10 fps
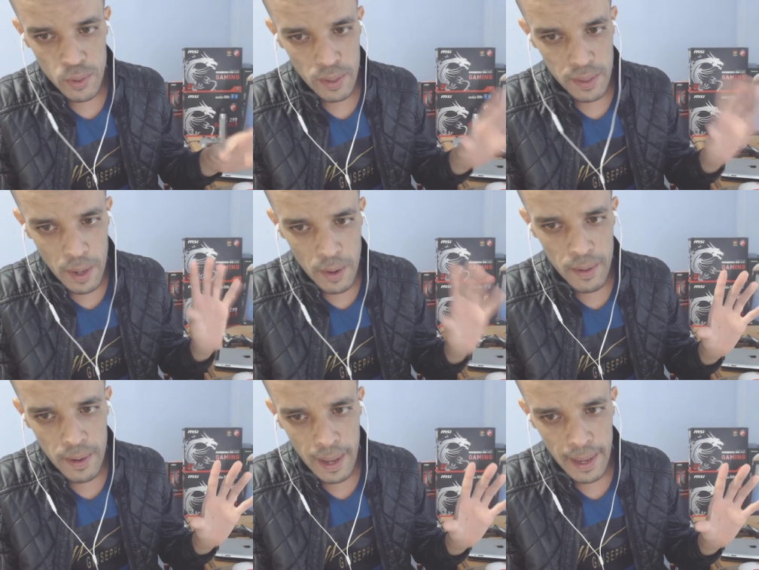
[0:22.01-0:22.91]
So
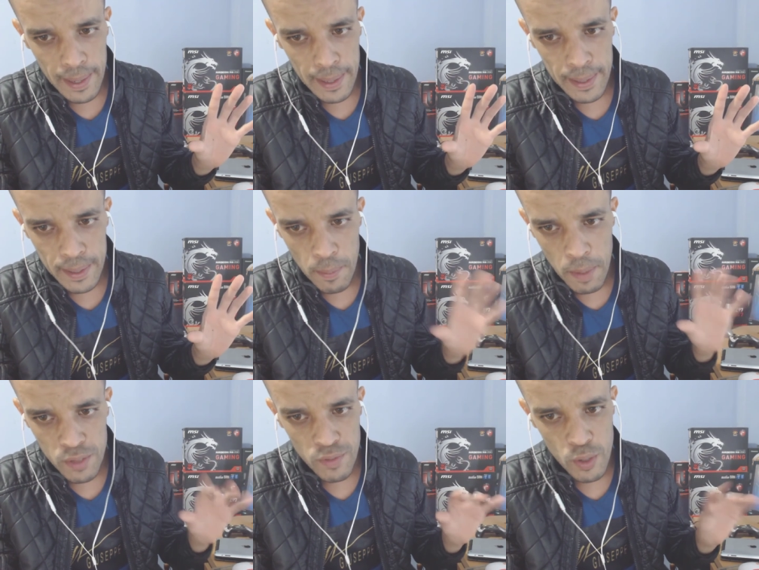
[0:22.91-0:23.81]
that like
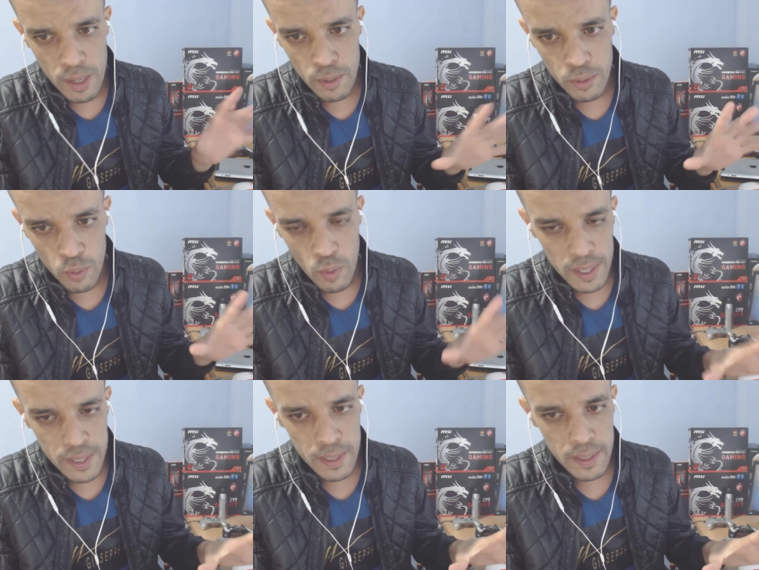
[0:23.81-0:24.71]
the best video I don't
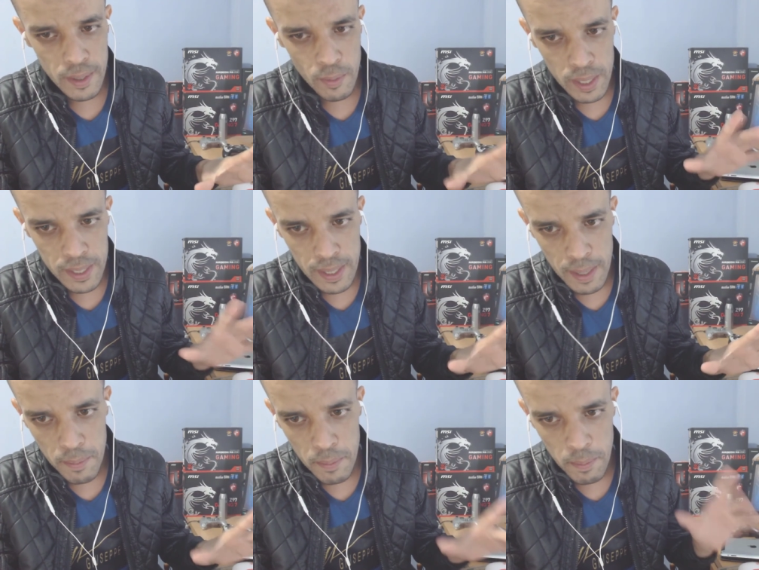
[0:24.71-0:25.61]
watch, I
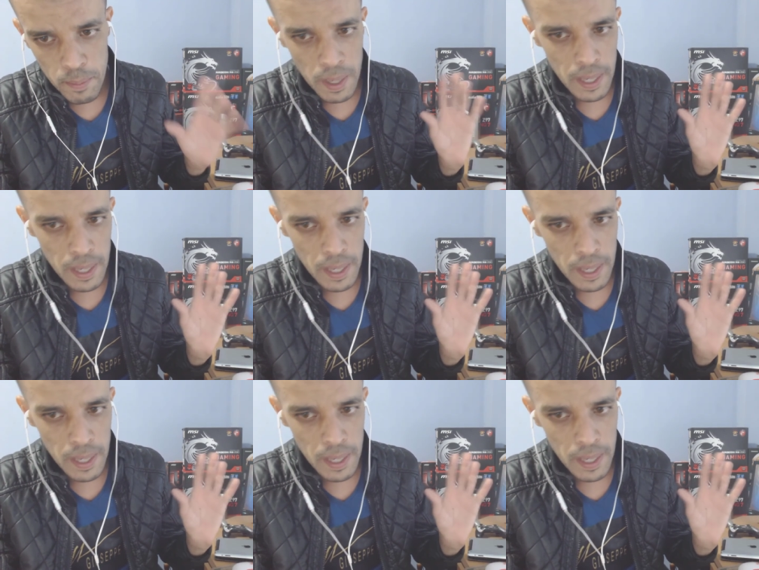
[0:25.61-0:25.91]
watch them,